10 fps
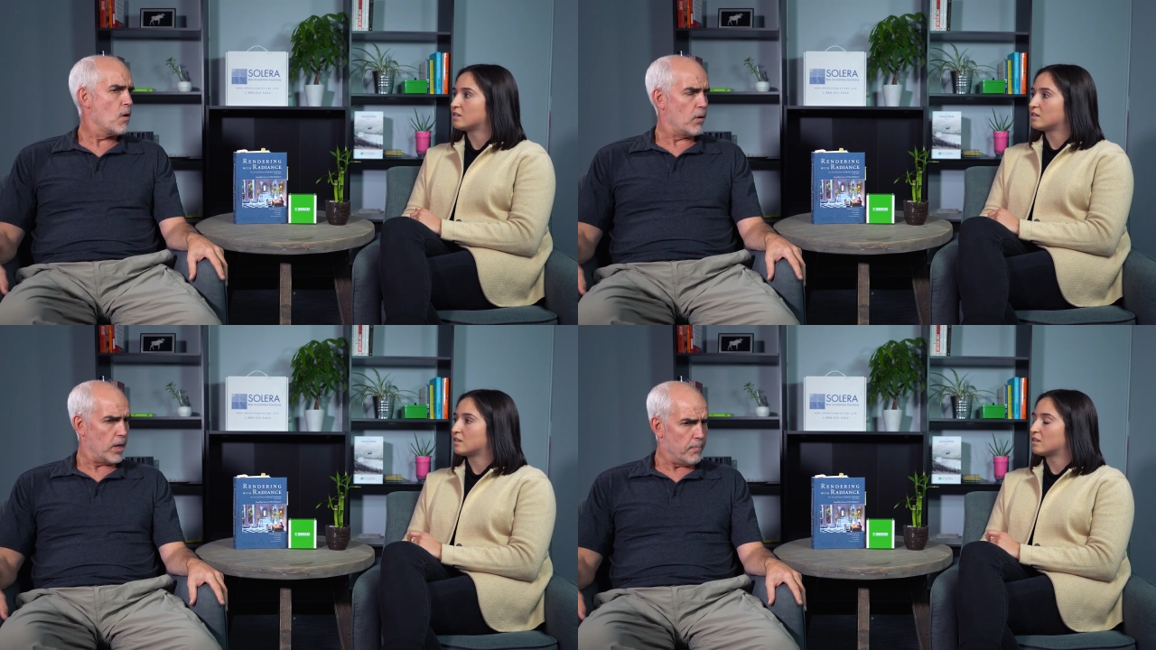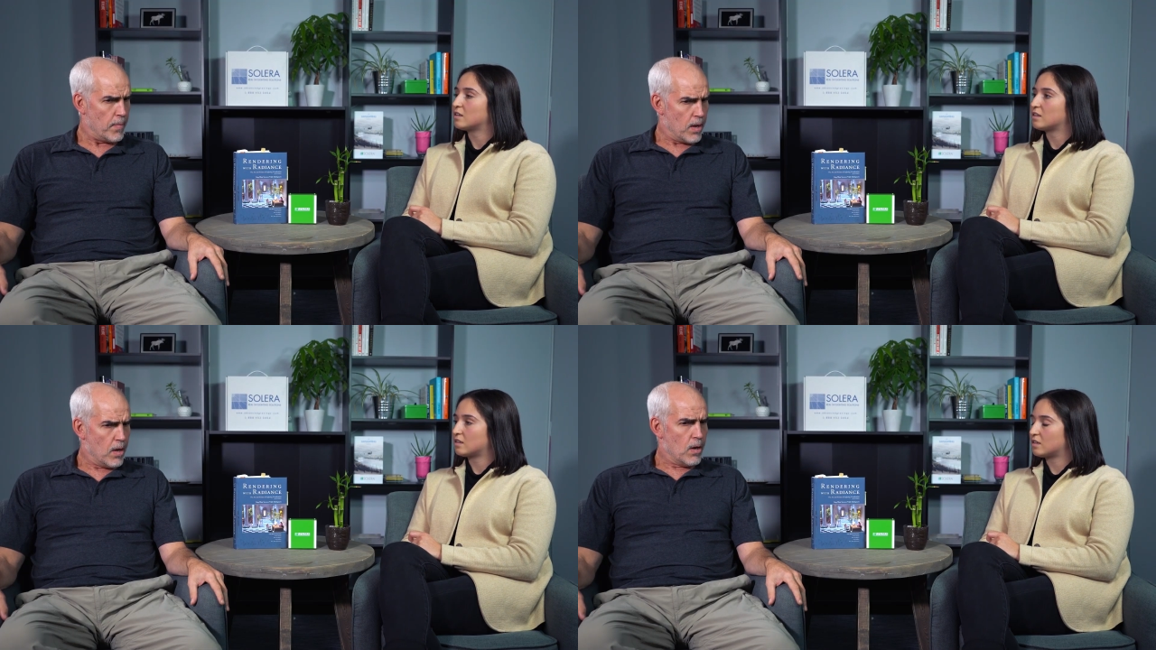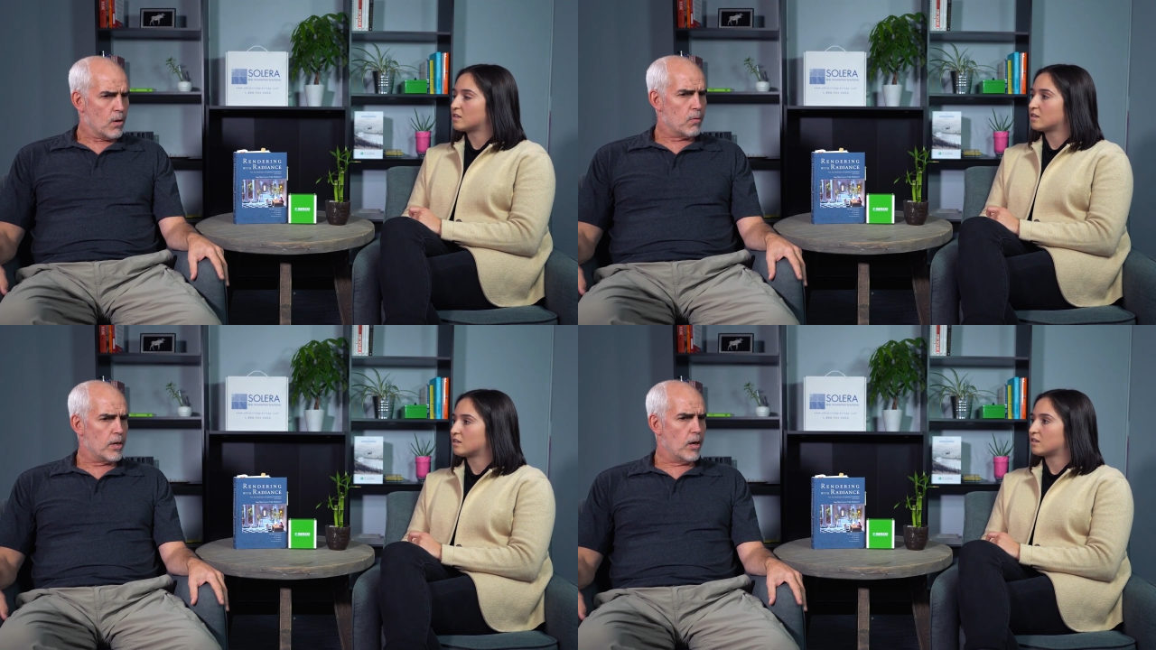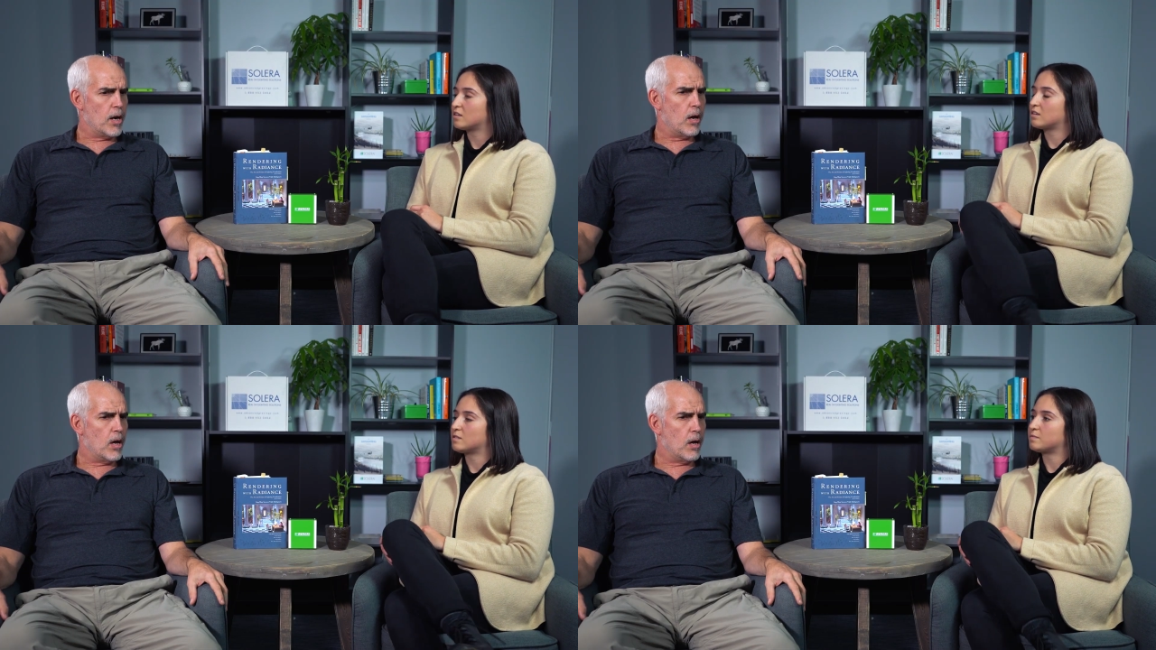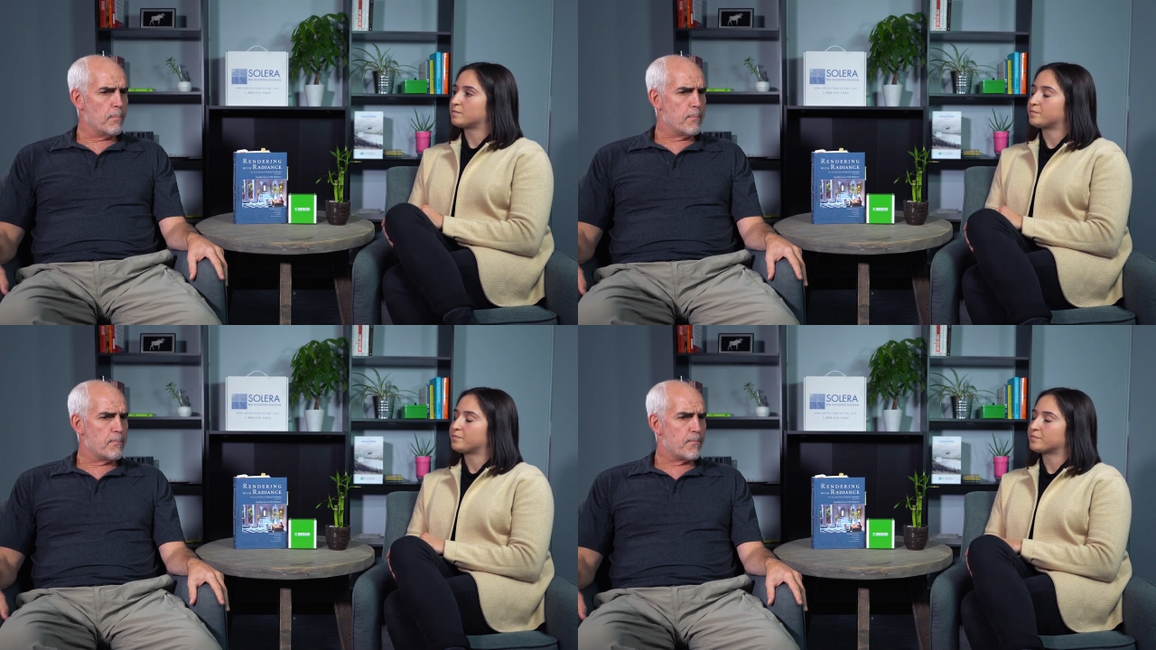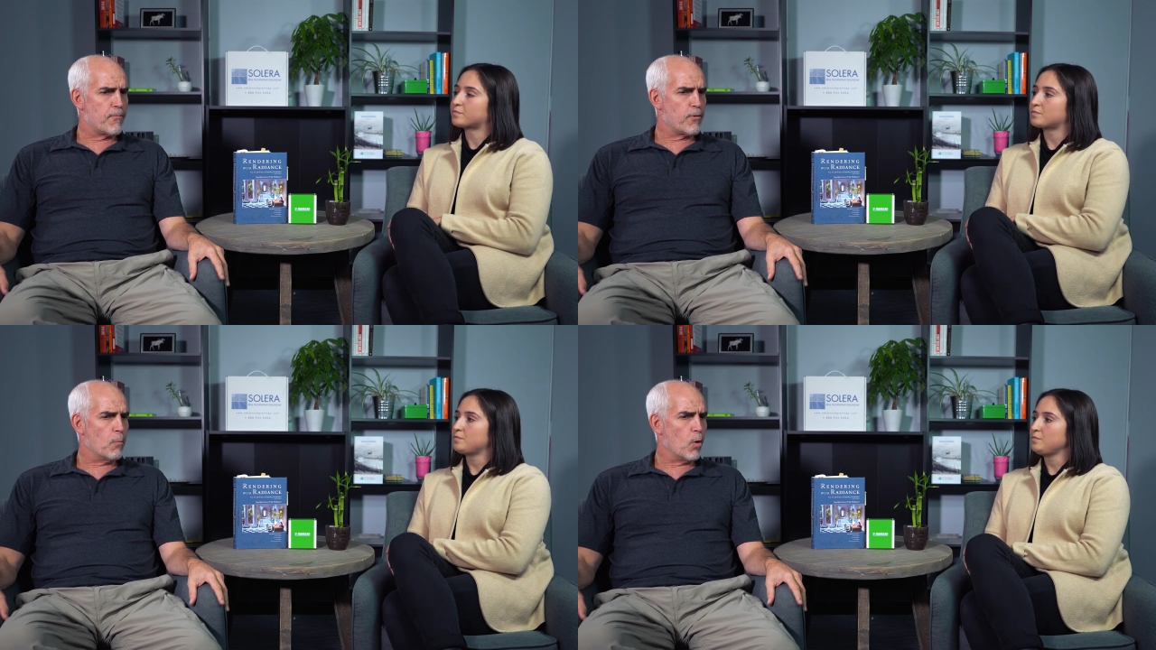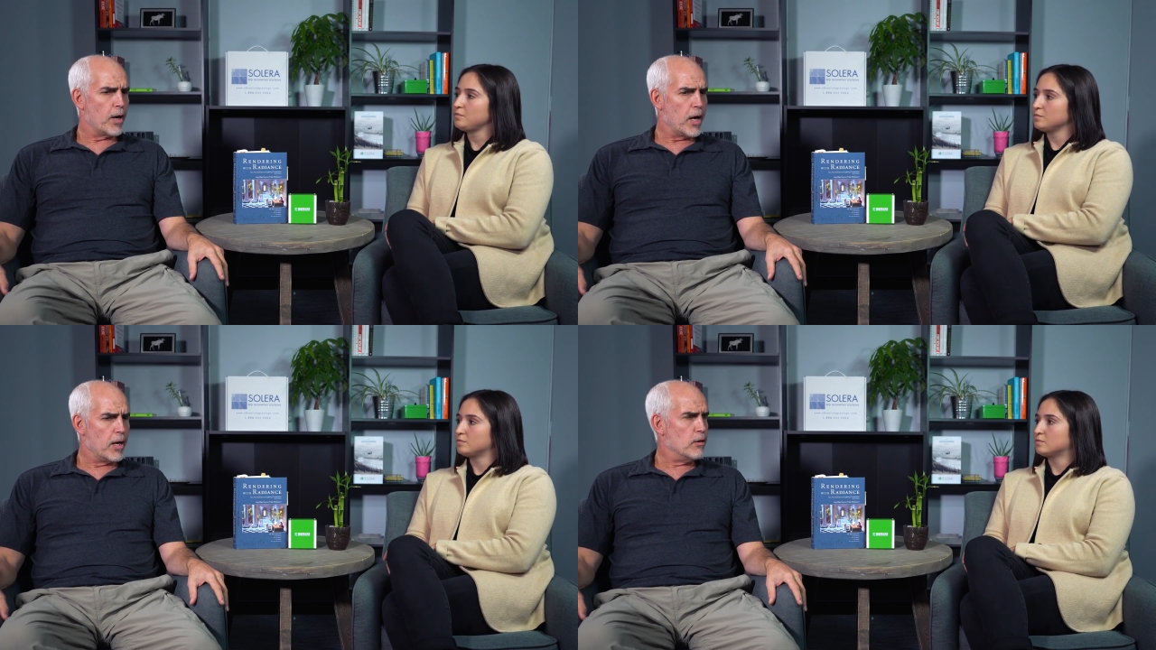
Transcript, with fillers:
Speaker 1: Okay, right on. Um, from what I